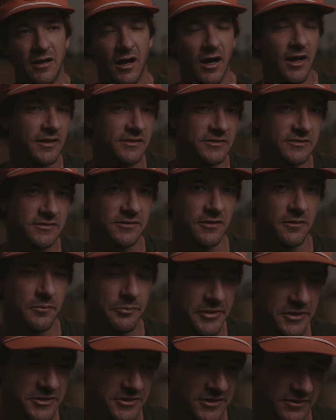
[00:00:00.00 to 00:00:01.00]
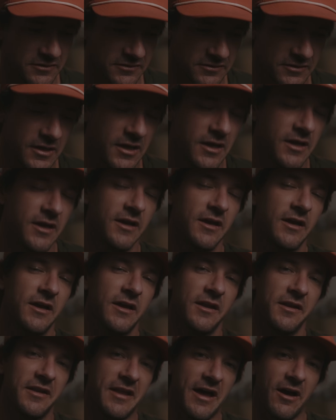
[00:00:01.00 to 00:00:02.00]
honest opinions.
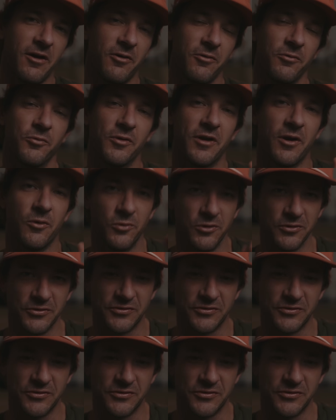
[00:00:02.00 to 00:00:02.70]
Now, what I will